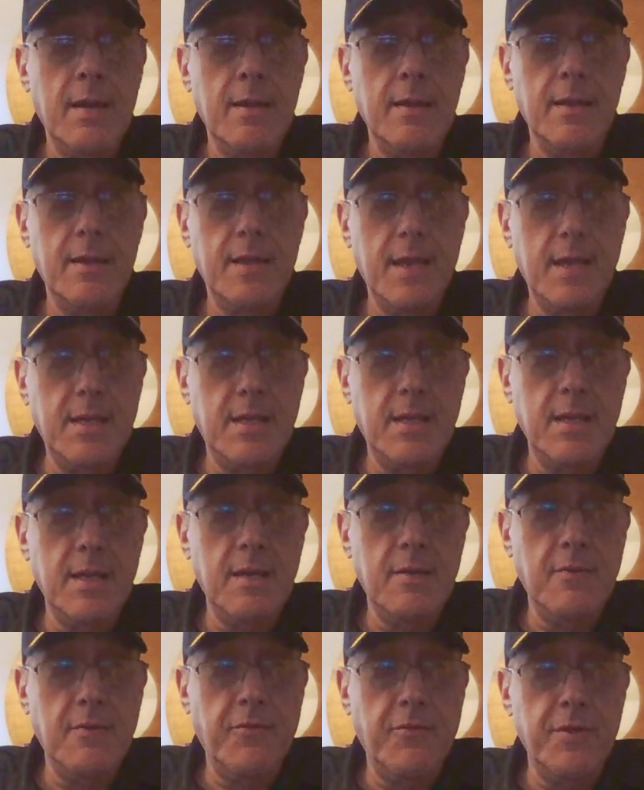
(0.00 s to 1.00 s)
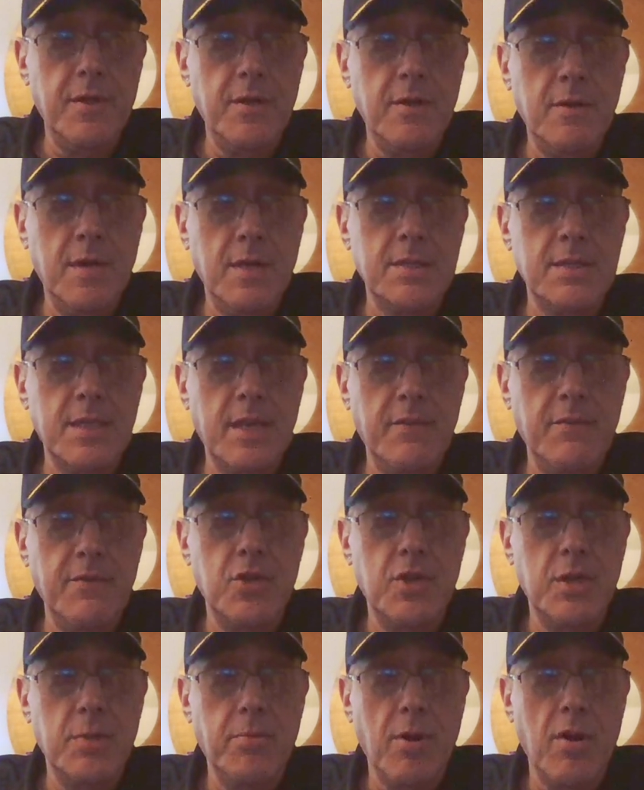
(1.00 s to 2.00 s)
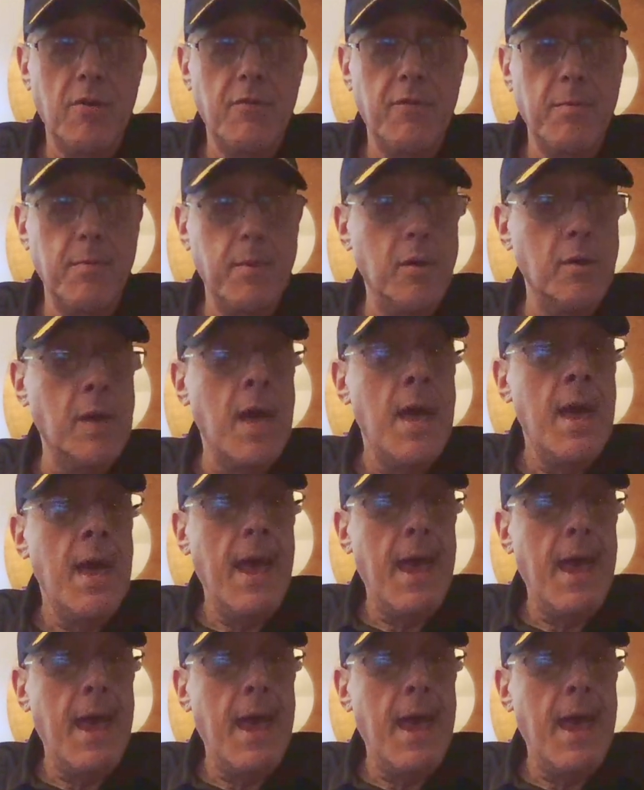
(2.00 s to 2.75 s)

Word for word: than they did for the U.S. Navy ship Harvey Milk.